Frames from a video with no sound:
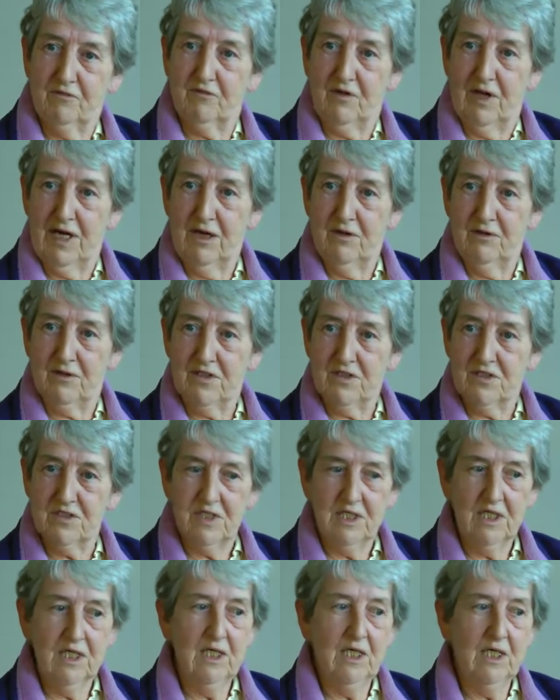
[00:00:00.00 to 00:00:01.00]

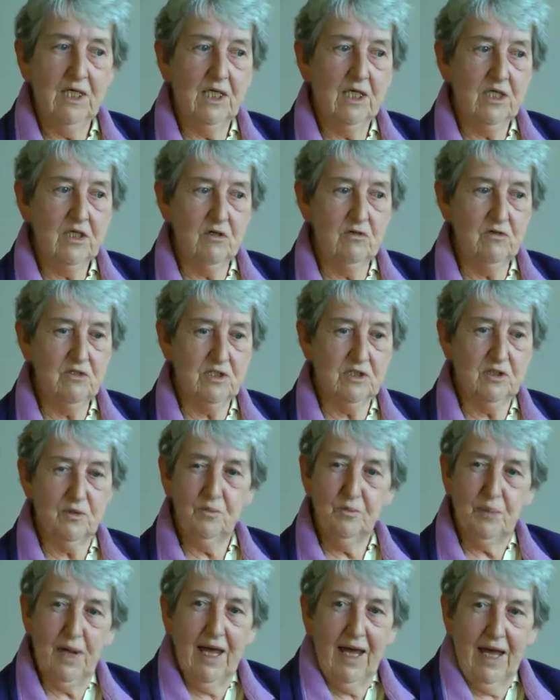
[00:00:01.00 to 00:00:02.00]
flowers used to
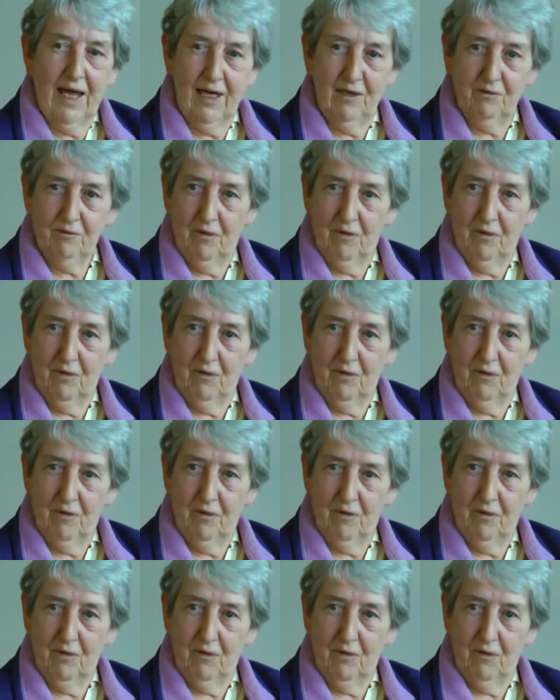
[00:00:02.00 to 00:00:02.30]
compare